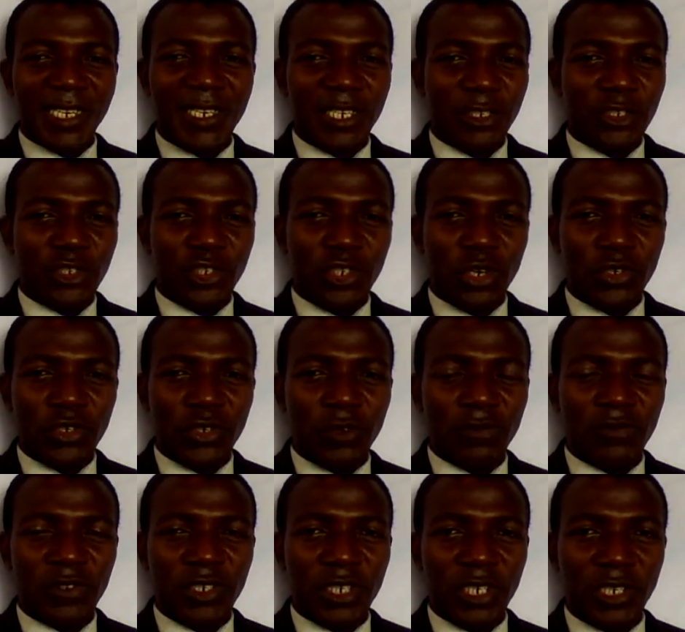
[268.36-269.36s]
In the
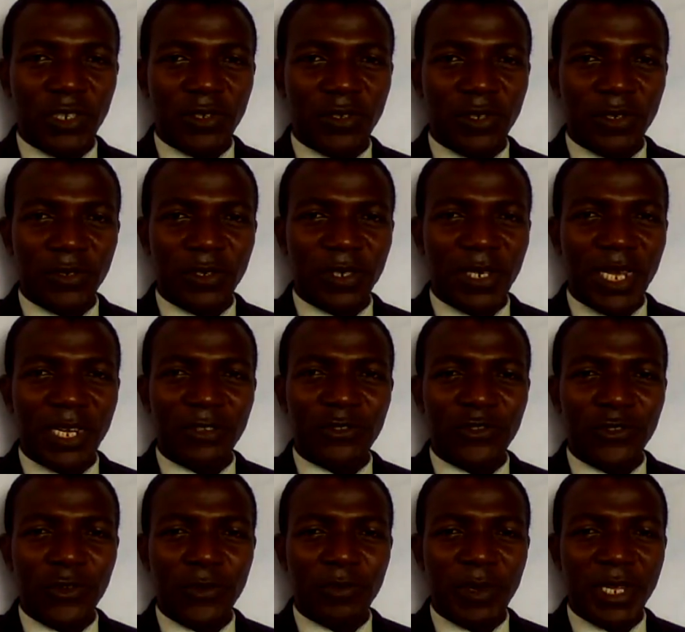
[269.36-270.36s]
Church of Jesus, there
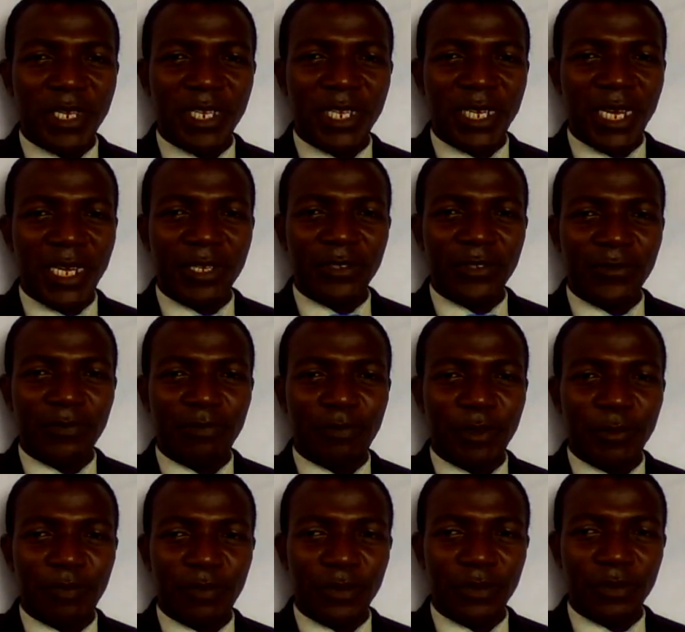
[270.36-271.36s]
are so many kinds
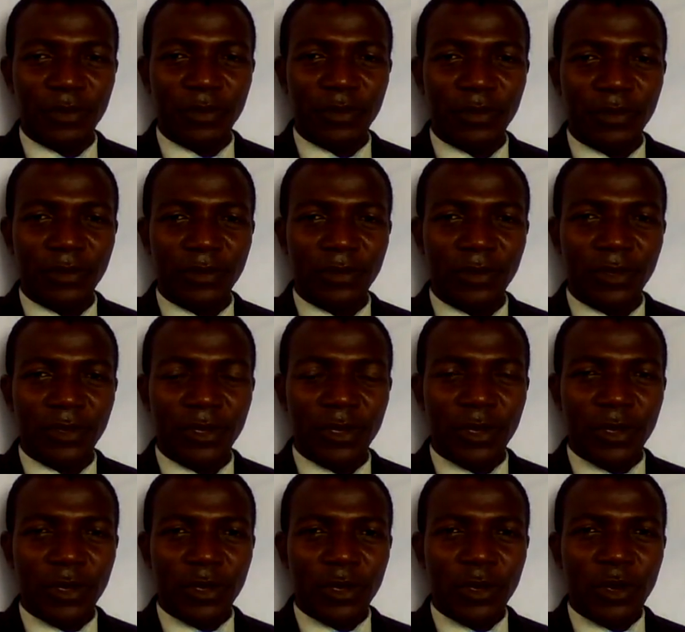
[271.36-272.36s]
of people.
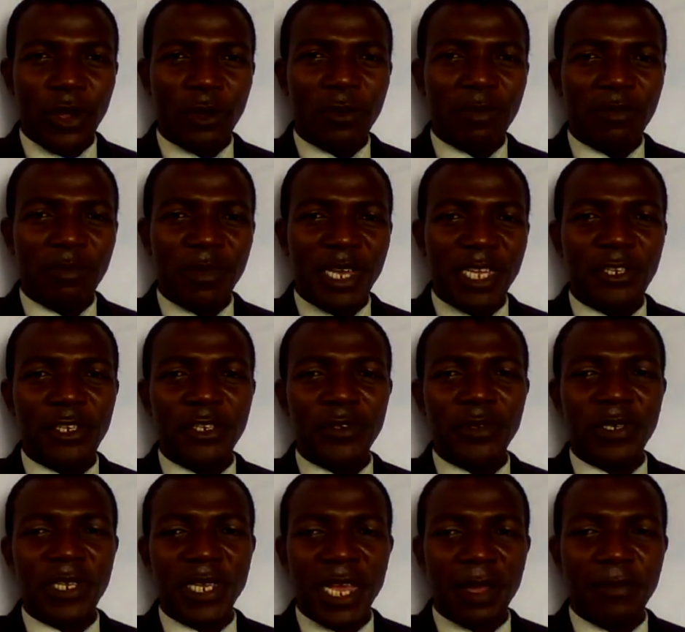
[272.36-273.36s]
God made
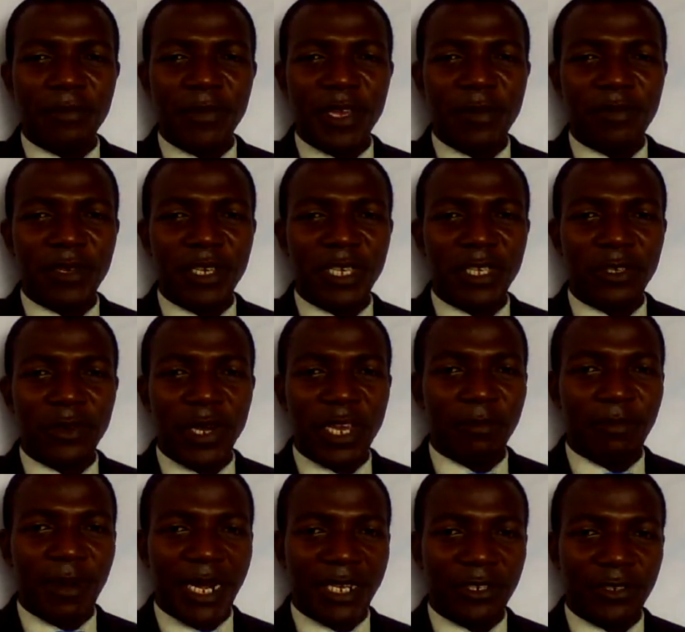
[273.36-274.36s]
you there. Maybe
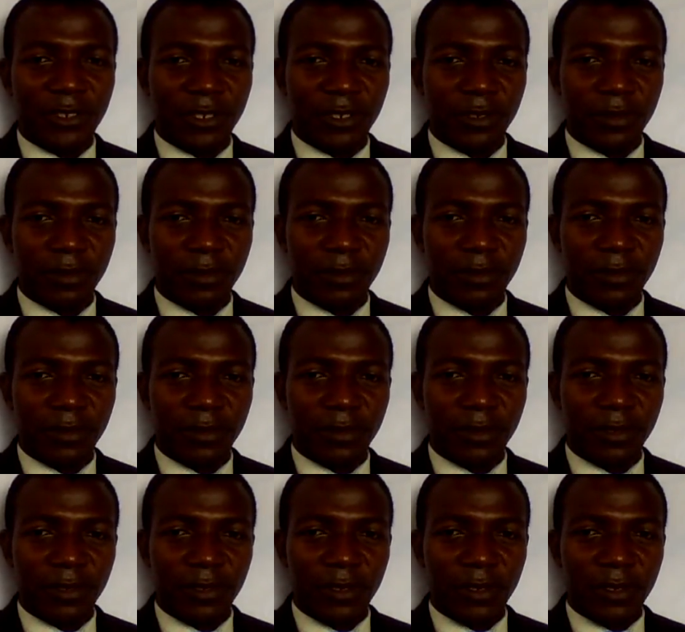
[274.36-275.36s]
you're a battery.
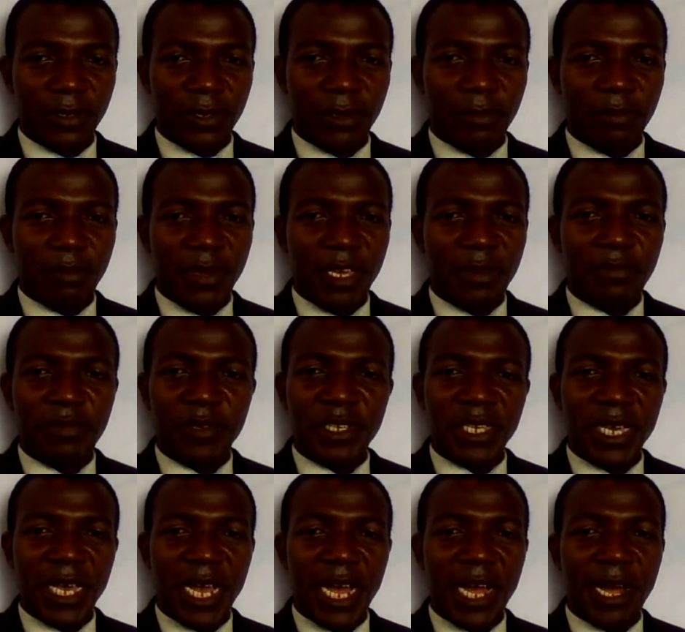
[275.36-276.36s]

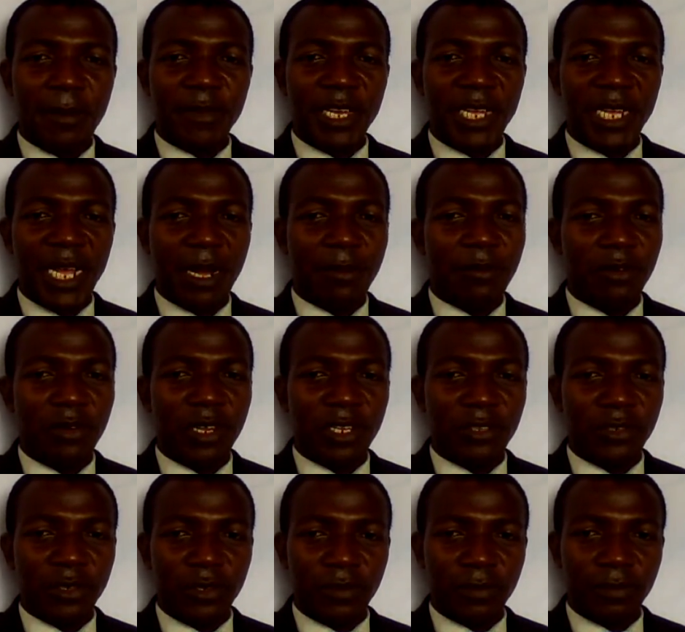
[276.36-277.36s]
Maybe I'm a
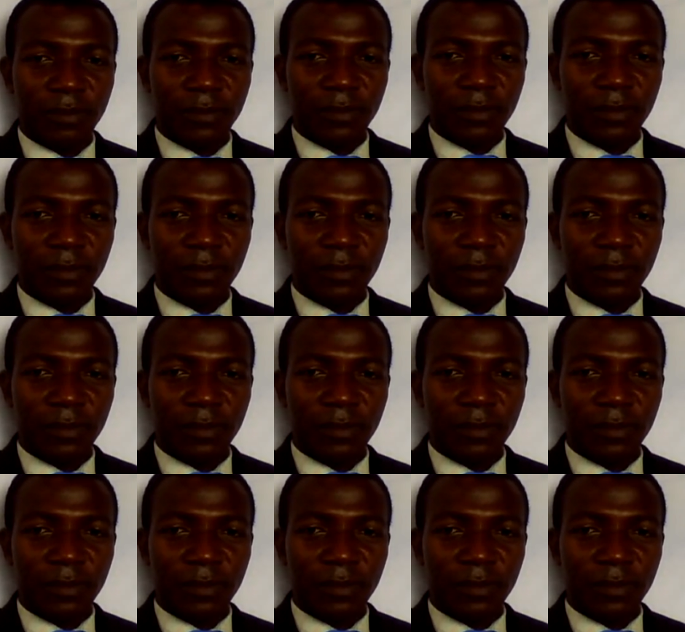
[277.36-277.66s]
carburetor.